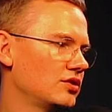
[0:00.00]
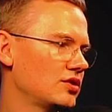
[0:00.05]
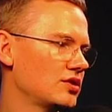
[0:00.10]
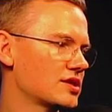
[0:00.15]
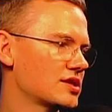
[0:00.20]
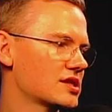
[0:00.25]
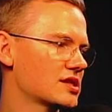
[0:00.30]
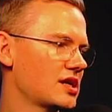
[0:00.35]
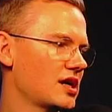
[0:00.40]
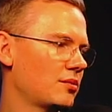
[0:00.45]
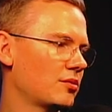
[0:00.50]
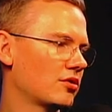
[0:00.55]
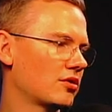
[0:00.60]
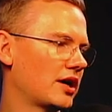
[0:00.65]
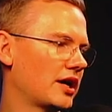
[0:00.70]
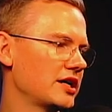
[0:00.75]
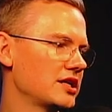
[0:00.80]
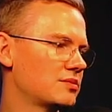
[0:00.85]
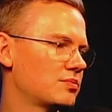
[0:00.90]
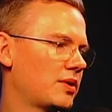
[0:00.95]

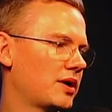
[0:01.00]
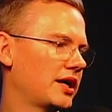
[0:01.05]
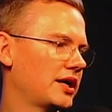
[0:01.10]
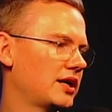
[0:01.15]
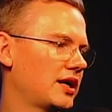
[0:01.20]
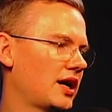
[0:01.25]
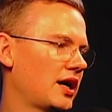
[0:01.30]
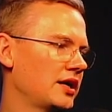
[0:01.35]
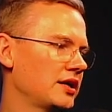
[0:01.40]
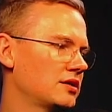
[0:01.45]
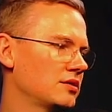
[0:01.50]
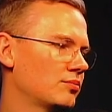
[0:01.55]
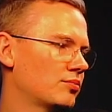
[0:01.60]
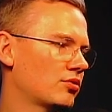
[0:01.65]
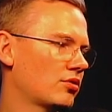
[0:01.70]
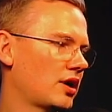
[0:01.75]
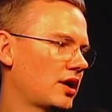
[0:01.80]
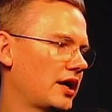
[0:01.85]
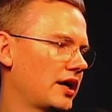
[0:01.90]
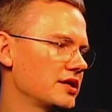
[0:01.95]
summarized by the item
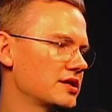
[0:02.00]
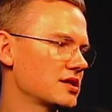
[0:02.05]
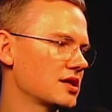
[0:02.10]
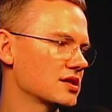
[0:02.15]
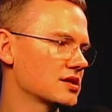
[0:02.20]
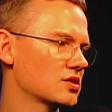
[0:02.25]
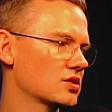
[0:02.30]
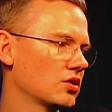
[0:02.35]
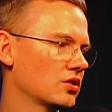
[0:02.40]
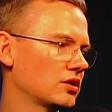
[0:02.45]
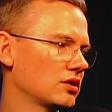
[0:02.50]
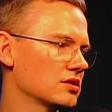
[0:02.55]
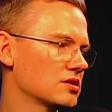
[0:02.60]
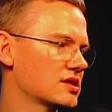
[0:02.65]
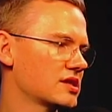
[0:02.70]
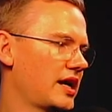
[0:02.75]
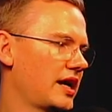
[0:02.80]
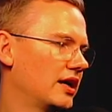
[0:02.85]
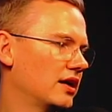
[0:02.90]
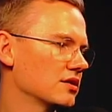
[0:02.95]
price as total
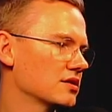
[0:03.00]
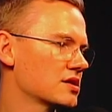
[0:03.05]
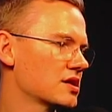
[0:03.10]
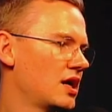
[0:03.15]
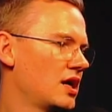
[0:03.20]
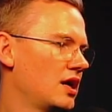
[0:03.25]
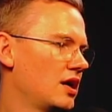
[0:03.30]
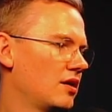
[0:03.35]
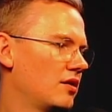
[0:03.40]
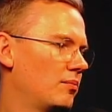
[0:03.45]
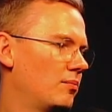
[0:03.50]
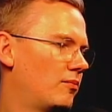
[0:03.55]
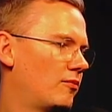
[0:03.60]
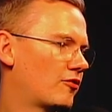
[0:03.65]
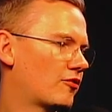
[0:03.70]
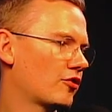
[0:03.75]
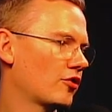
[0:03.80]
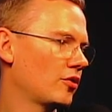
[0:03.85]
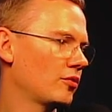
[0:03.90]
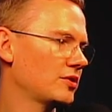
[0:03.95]
sales
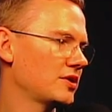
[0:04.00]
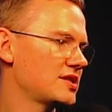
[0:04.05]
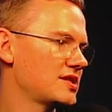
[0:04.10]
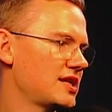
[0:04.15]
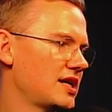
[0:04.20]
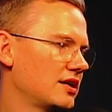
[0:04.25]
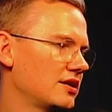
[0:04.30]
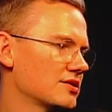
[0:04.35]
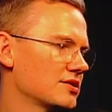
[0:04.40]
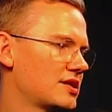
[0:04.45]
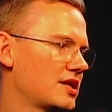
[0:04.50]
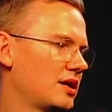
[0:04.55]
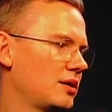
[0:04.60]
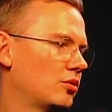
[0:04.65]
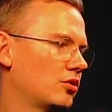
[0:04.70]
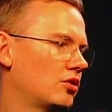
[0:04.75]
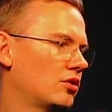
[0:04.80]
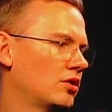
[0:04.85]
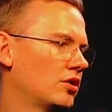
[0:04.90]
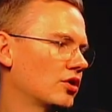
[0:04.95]
from the sales
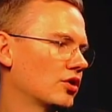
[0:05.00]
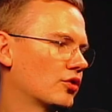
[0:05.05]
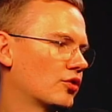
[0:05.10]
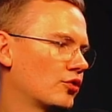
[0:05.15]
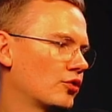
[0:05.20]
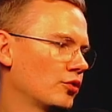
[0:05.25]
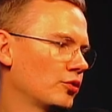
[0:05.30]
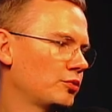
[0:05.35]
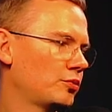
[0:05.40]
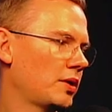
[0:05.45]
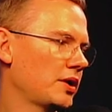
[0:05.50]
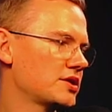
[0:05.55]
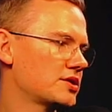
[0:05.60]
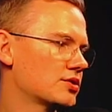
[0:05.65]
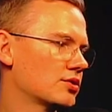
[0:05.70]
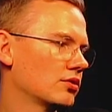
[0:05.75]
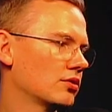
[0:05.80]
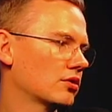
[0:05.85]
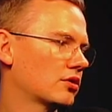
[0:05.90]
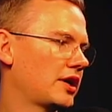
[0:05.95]
table, grouped by
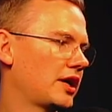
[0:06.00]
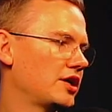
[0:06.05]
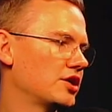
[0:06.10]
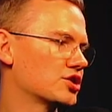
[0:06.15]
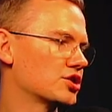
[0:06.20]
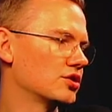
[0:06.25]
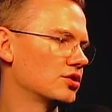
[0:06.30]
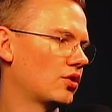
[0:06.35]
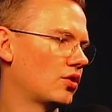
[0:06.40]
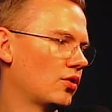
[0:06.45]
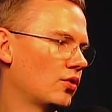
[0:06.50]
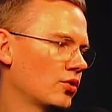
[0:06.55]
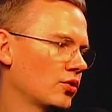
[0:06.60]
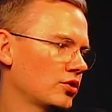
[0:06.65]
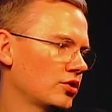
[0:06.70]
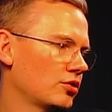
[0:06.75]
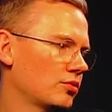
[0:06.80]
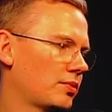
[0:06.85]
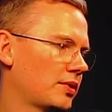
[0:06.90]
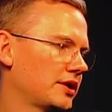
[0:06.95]
store location,
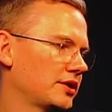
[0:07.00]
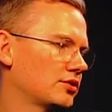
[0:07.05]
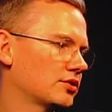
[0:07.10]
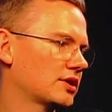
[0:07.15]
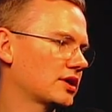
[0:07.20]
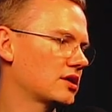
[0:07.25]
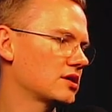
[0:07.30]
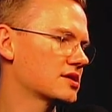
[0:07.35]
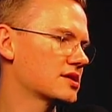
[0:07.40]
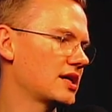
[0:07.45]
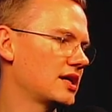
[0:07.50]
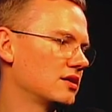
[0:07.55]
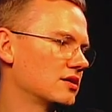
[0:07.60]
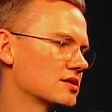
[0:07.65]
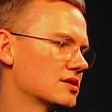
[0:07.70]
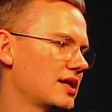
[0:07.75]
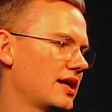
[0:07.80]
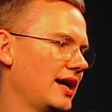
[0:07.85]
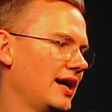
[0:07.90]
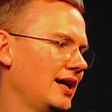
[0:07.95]
ordered by total
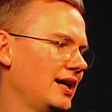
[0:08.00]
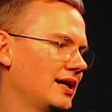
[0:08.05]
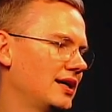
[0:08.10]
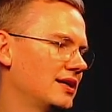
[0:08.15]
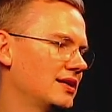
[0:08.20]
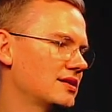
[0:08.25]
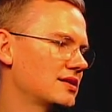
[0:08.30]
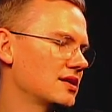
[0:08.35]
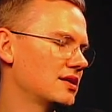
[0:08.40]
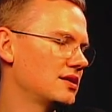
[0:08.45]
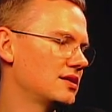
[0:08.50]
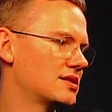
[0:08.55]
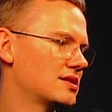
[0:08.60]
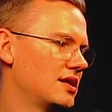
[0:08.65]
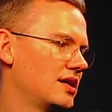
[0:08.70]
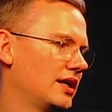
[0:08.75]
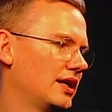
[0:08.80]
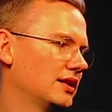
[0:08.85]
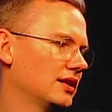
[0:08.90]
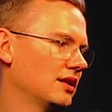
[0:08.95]
sales, and
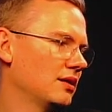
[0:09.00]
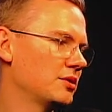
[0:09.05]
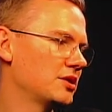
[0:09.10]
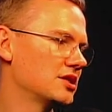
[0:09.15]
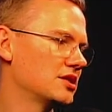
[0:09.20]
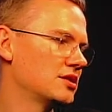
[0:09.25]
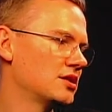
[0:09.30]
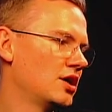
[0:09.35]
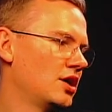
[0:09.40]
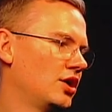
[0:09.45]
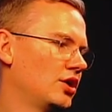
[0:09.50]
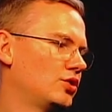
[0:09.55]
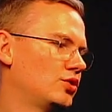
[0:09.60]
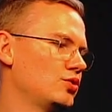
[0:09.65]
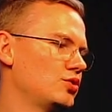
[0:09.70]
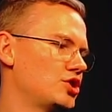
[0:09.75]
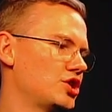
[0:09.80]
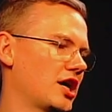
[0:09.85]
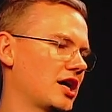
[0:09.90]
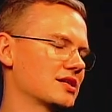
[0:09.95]
limited
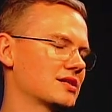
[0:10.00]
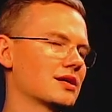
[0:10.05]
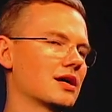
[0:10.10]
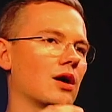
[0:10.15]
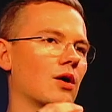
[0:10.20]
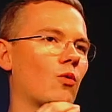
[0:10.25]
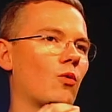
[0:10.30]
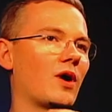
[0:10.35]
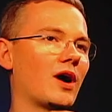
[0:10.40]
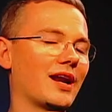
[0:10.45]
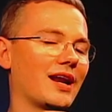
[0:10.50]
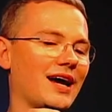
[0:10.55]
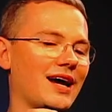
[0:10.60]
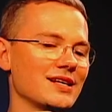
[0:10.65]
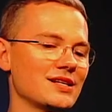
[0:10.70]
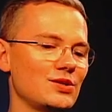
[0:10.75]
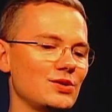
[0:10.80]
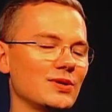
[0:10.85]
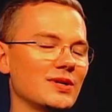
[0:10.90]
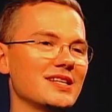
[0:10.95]
to just one.
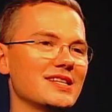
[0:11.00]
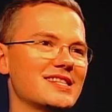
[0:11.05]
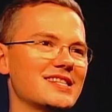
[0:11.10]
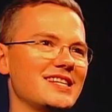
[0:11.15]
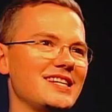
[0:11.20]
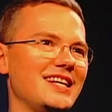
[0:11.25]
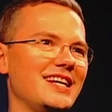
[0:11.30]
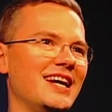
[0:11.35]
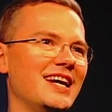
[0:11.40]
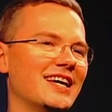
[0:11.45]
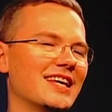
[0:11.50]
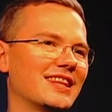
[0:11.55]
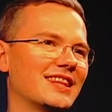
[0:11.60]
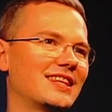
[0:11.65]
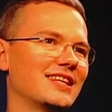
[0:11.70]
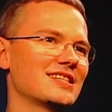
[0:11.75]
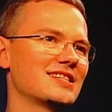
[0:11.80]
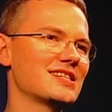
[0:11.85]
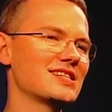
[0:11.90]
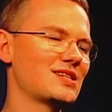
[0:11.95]
As you can see,
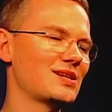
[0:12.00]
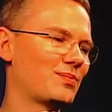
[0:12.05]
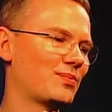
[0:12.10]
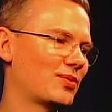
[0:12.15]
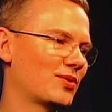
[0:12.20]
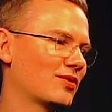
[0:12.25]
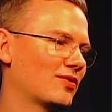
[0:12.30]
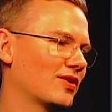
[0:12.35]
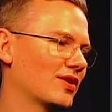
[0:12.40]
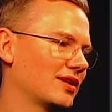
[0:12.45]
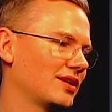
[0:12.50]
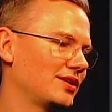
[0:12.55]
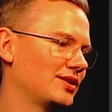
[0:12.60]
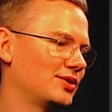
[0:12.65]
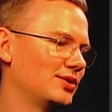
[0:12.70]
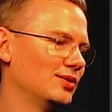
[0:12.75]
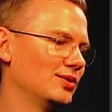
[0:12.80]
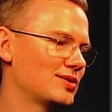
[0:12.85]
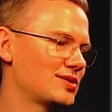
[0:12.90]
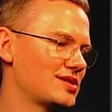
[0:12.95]
this is a perfectly
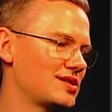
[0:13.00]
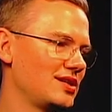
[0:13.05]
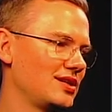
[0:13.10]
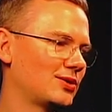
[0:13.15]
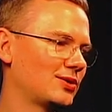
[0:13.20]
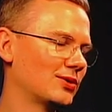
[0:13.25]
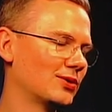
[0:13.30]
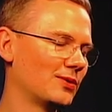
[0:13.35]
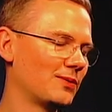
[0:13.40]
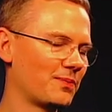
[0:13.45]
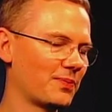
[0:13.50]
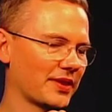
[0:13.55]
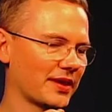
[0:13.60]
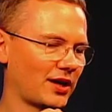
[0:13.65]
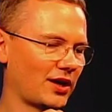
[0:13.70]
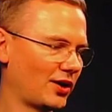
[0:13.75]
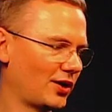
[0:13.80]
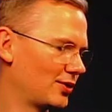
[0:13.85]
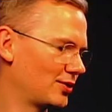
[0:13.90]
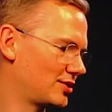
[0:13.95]
good SQL
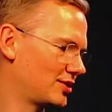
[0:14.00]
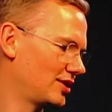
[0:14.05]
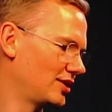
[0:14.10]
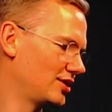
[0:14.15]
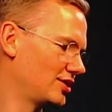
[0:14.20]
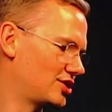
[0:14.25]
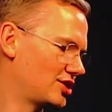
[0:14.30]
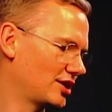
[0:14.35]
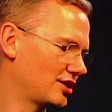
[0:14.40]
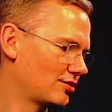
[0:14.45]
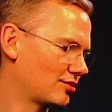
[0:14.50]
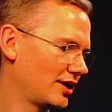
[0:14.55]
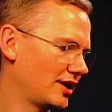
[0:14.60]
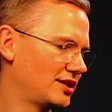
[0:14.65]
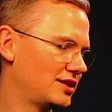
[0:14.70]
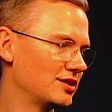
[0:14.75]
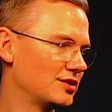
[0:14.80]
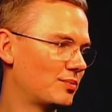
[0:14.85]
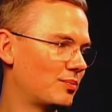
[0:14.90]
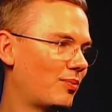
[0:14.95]
code
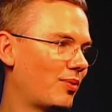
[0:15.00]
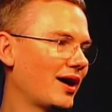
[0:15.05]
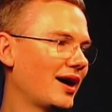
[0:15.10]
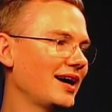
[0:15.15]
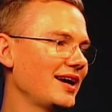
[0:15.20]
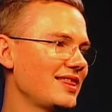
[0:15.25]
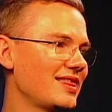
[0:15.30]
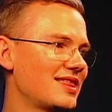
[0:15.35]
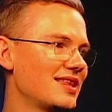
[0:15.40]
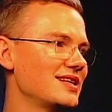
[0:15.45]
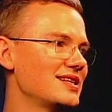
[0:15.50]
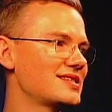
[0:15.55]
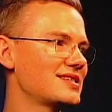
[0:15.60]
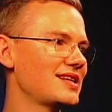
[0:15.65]
generated by this